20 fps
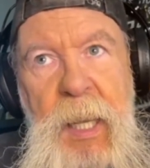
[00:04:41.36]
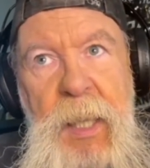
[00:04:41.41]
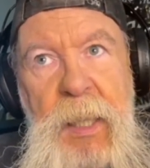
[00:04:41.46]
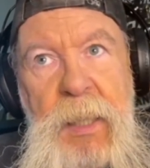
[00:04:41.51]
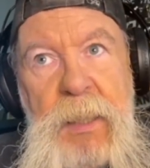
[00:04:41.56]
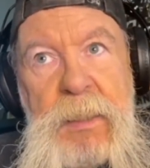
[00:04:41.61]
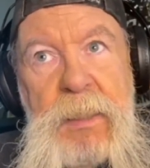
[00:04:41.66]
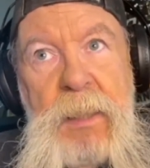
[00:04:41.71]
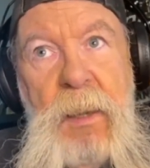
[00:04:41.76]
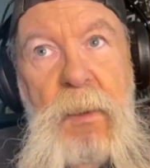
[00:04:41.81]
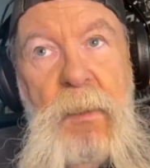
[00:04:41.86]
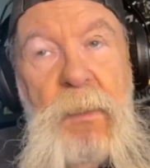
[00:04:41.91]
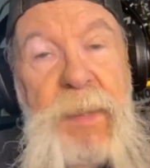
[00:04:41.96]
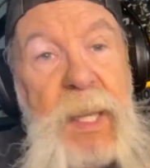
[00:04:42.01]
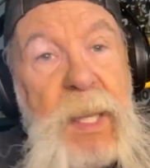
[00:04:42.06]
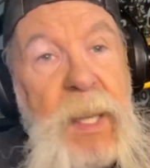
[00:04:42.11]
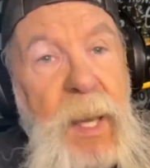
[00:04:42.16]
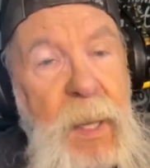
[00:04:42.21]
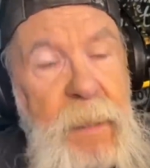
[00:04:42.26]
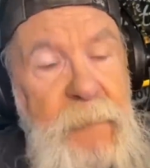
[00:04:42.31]
So they
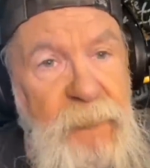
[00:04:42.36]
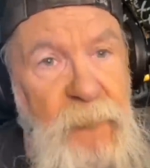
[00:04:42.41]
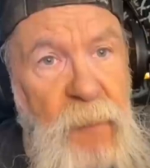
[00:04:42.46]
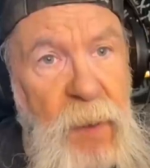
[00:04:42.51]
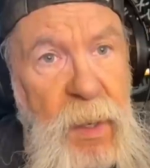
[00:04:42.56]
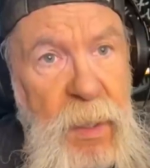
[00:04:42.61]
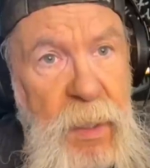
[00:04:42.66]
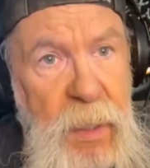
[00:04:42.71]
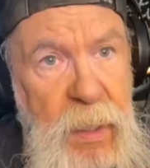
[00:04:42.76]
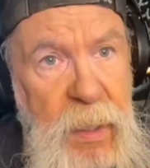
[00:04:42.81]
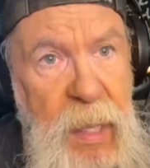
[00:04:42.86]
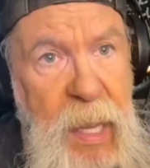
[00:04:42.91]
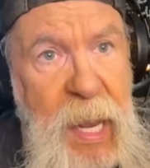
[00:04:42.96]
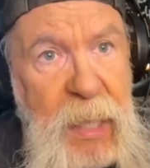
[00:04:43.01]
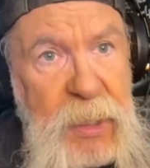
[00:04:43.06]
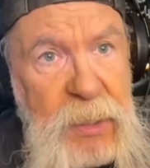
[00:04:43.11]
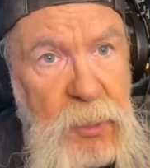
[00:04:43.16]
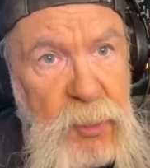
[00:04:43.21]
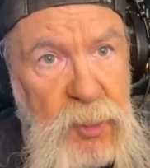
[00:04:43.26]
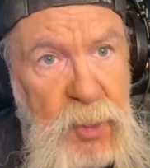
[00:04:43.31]
got
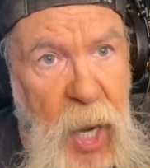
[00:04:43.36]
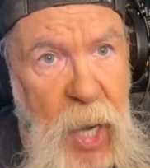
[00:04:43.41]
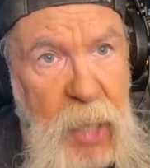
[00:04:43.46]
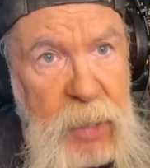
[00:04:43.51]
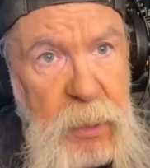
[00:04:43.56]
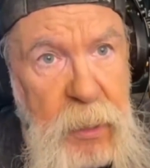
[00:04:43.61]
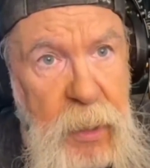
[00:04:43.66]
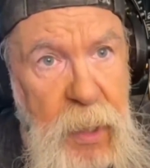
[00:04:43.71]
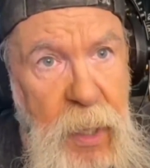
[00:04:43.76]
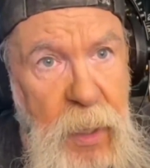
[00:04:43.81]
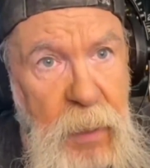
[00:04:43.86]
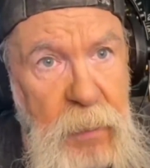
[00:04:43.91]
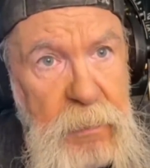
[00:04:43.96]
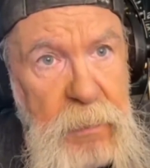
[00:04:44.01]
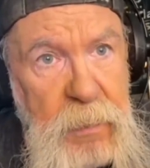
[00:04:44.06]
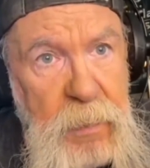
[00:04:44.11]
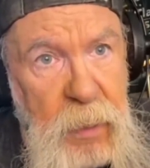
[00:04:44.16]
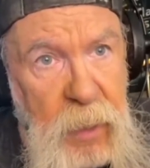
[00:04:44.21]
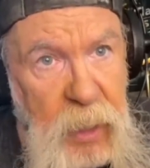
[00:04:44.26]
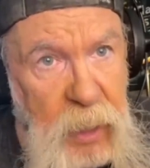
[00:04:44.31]
Action Jackson out,
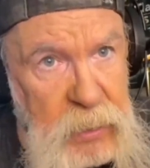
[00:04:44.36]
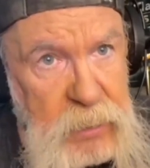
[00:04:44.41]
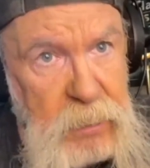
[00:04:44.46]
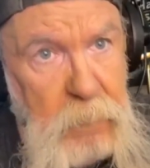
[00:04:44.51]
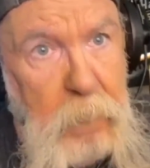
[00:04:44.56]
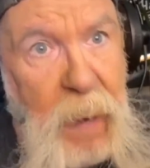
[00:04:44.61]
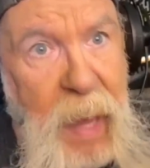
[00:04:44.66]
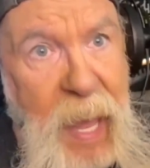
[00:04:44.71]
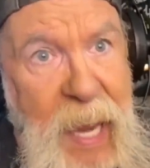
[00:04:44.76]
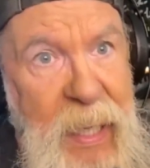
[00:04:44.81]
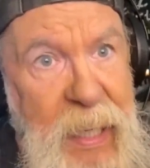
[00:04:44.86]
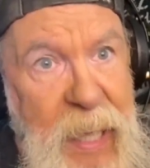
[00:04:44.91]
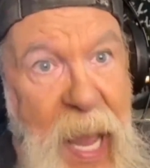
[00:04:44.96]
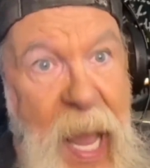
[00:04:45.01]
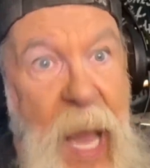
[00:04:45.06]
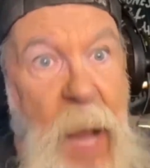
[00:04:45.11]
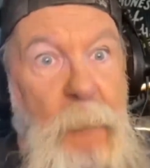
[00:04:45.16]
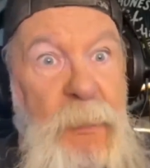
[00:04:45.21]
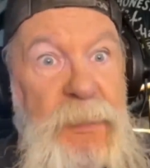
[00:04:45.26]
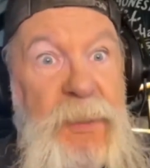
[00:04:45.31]
and he's a black
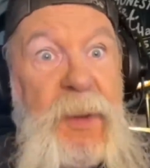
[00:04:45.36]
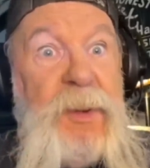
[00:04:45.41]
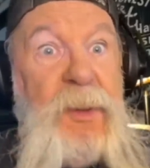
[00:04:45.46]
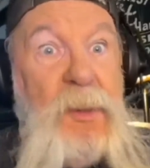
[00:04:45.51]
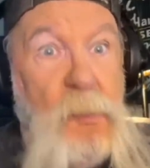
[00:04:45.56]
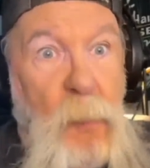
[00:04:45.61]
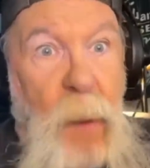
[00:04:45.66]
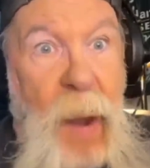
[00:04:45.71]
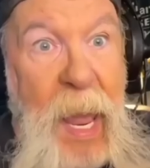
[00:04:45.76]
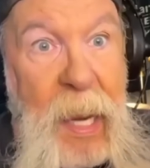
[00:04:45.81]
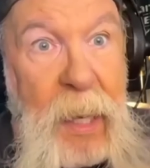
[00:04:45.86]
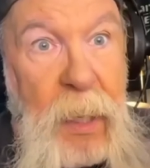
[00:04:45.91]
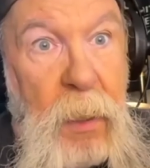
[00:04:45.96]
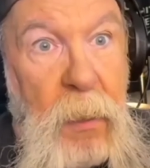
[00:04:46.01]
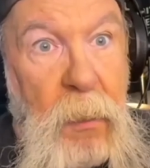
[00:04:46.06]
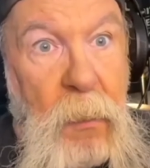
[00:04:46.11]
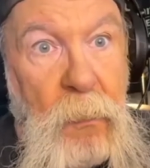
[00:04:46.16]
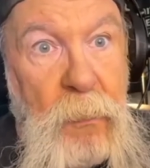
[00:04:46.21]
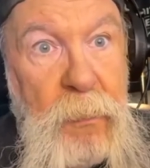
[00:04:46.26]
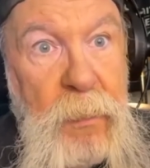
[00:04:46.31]
guy with a do-rag
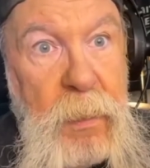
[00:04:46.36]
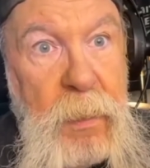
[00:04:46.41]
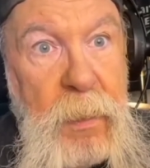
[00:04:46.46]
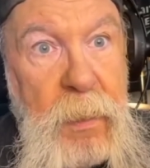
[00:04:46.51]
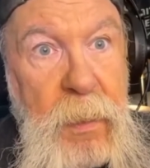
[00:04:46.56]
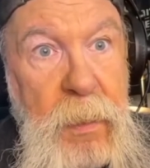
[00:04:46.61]
on.